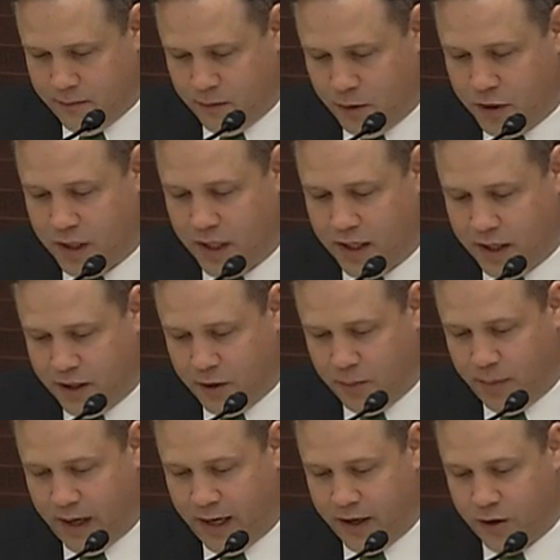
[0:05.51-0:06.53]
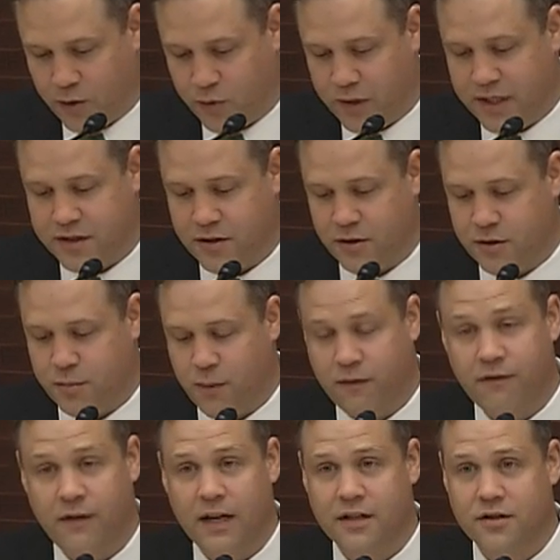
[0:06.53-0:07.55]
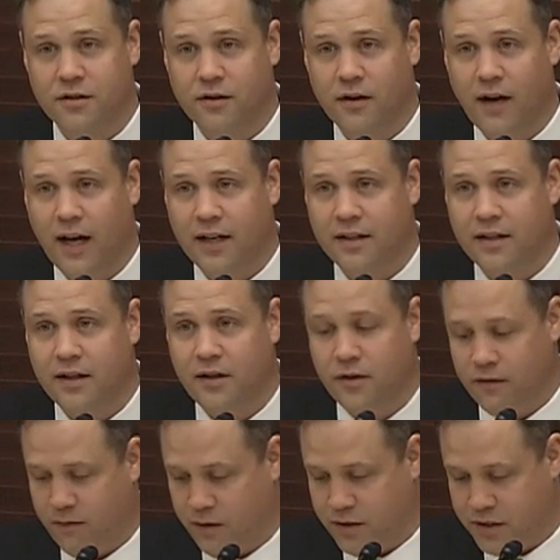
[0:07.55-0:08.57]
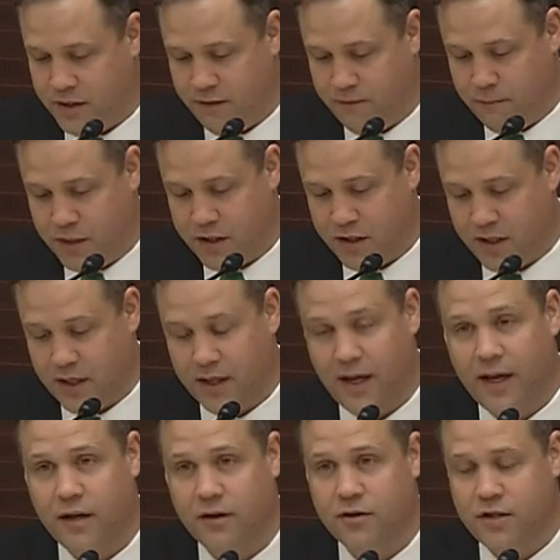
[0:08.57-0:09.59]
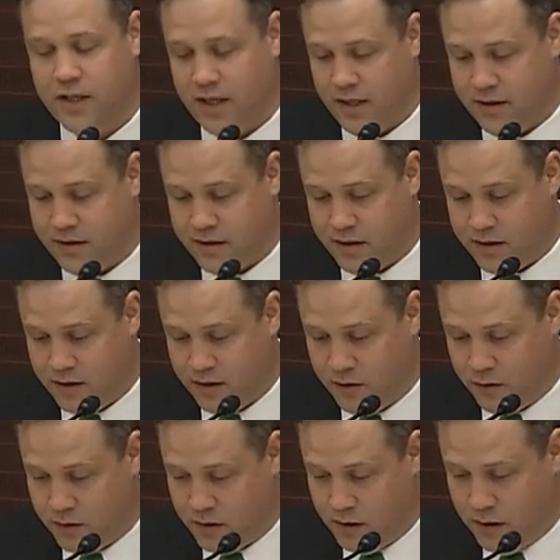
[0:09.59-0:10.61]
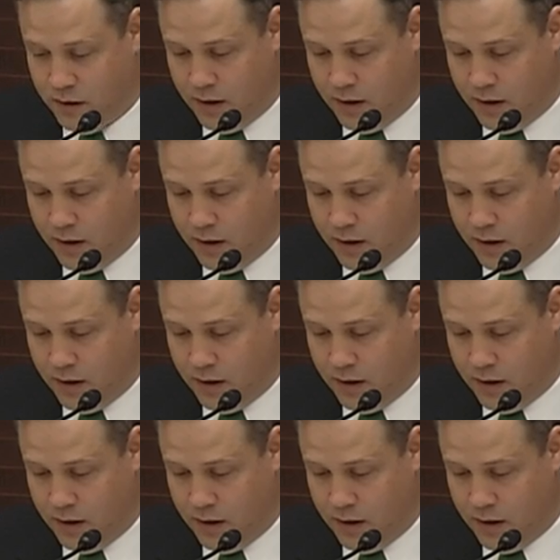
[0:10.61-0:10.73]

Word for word: looking at your bio, research professor at the University of Michigan Energy Institute,